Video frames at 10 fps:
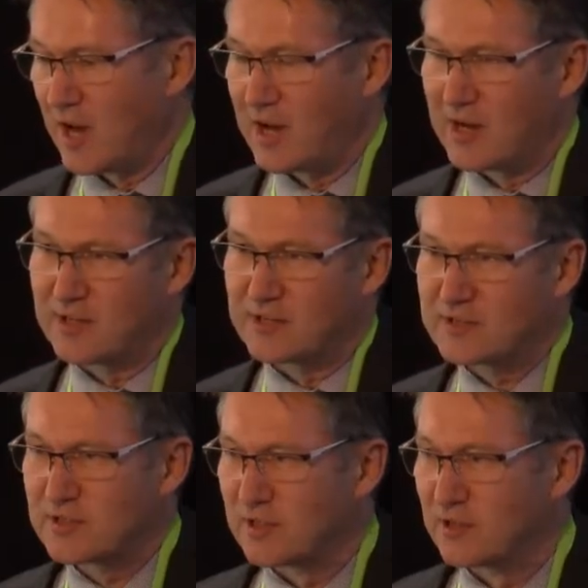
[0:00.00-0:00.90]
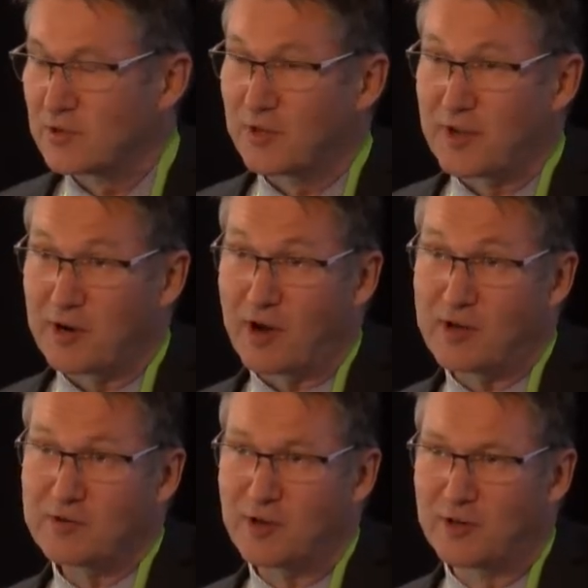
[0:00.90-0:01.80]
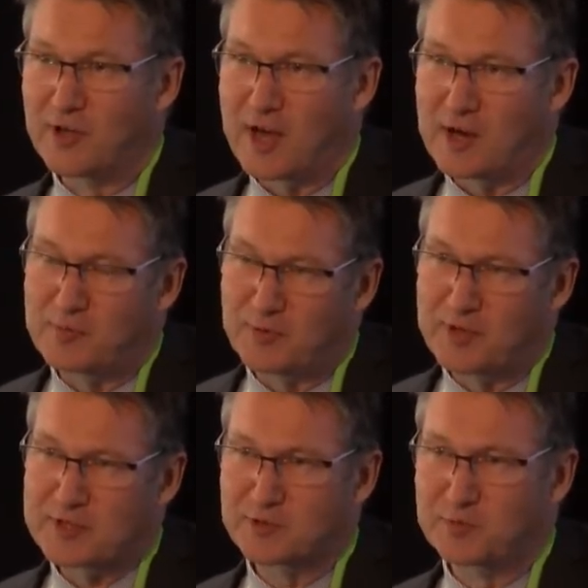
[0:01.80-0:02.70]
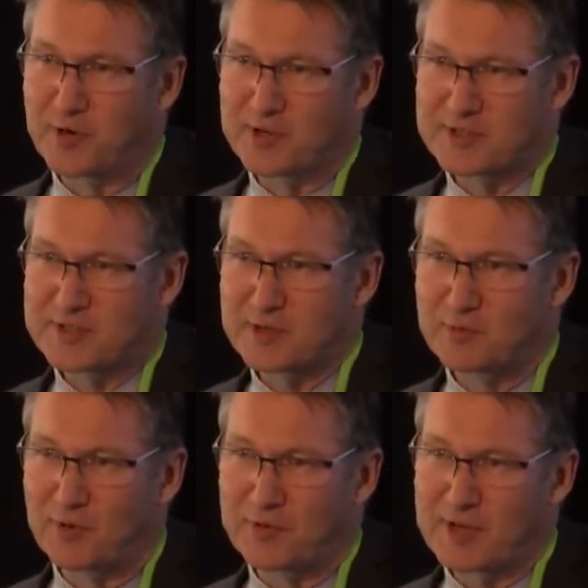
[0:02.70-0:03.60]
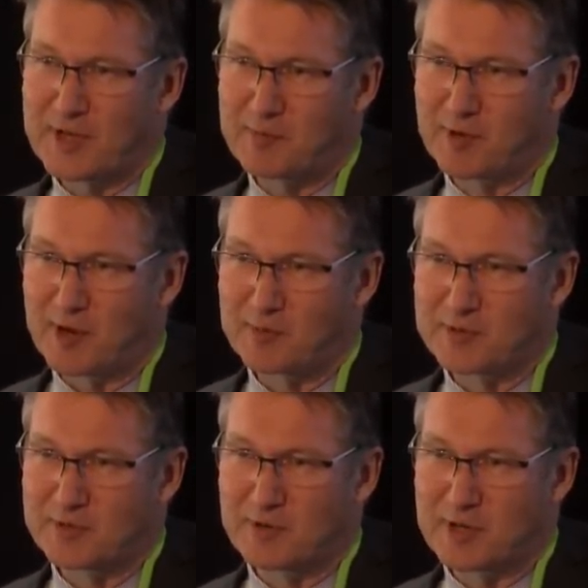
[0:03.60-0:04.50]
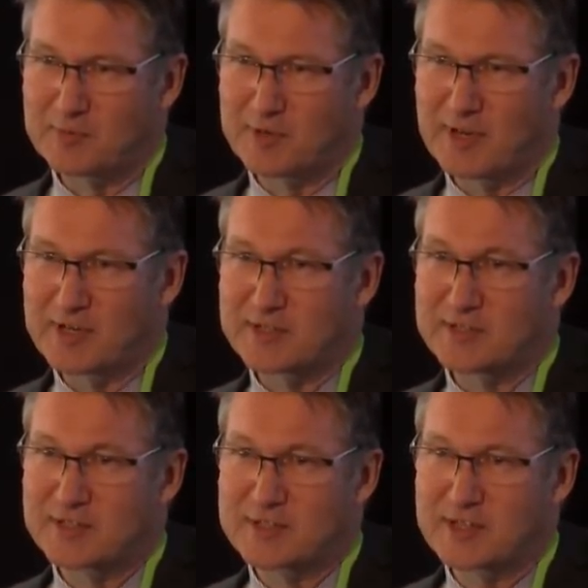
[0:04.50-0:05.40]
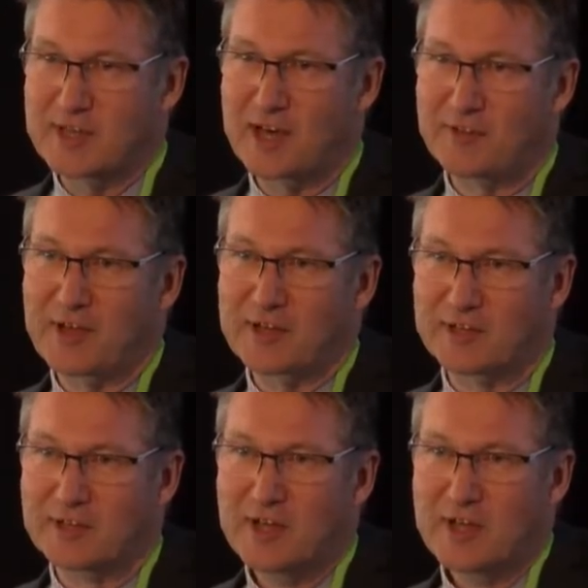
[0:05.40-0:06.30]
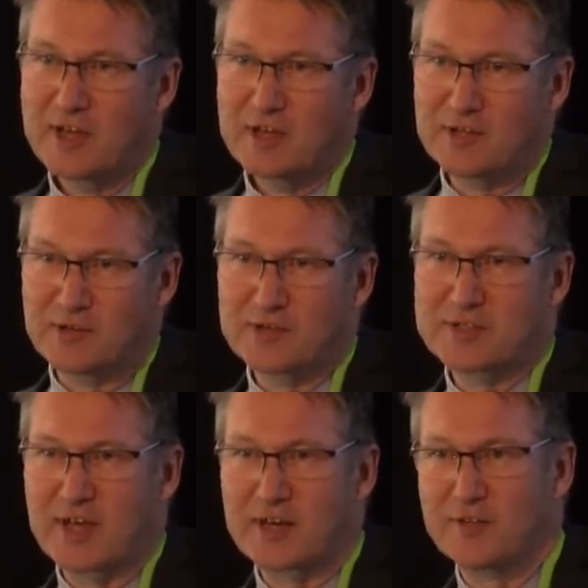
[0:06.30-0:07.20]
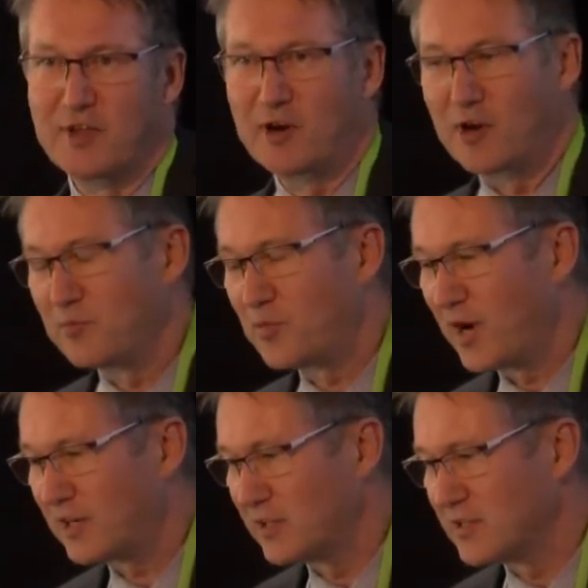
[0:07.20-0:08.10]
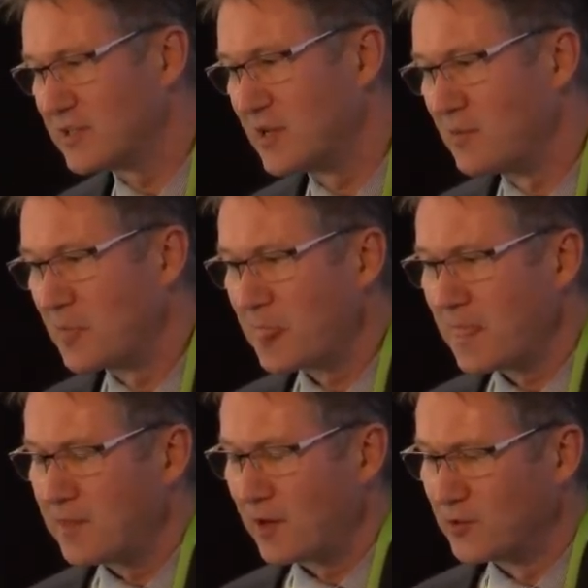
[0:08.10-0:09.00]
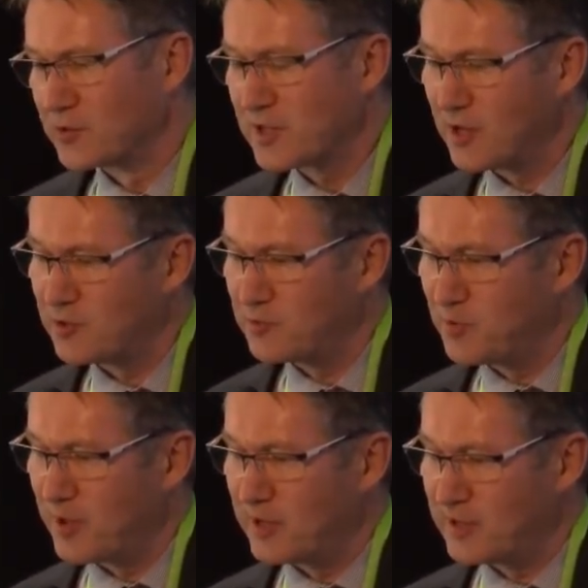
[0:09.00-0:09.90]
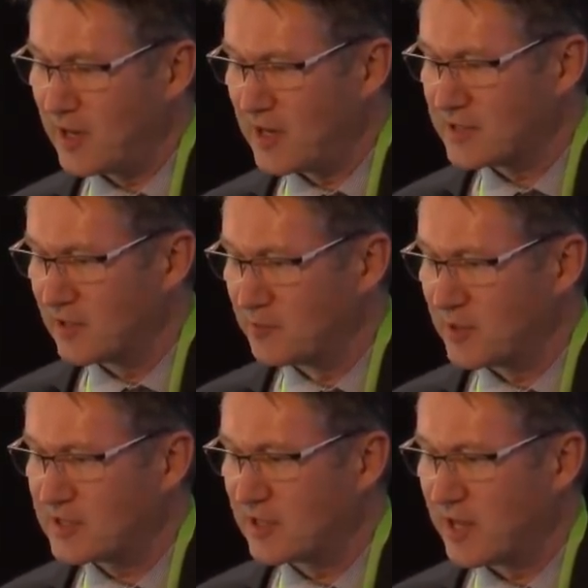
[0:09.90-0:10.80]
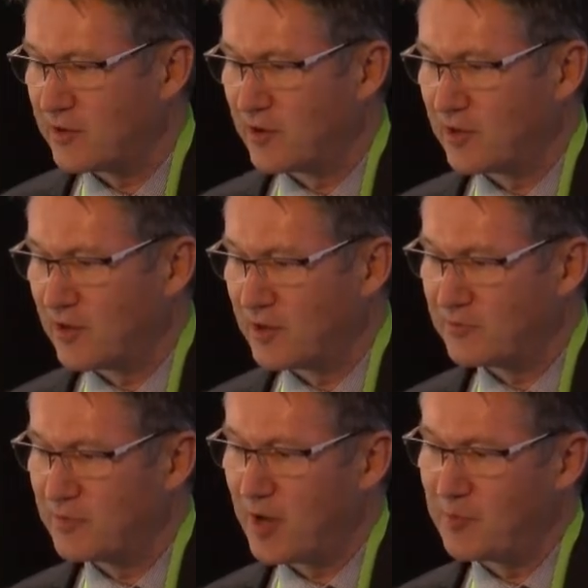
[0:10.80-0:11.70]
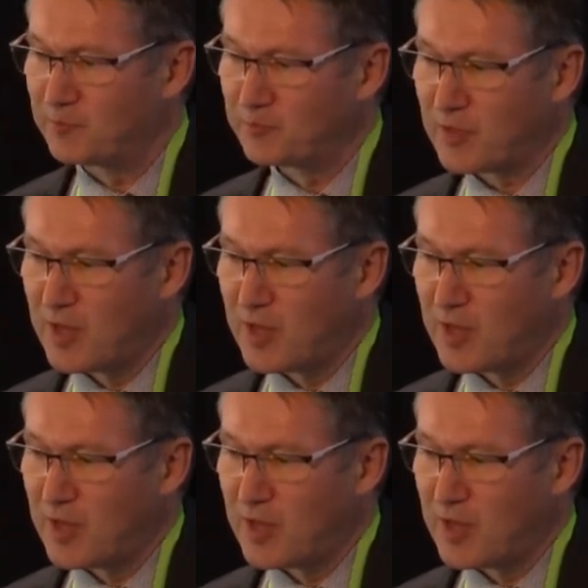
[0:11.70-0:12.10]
uh, to look at their own uh, professional bodies, see what they're coming up with in recommendations, and see how they can use that in their own practice. There'll also be, as I'll mention later on, a lot of um,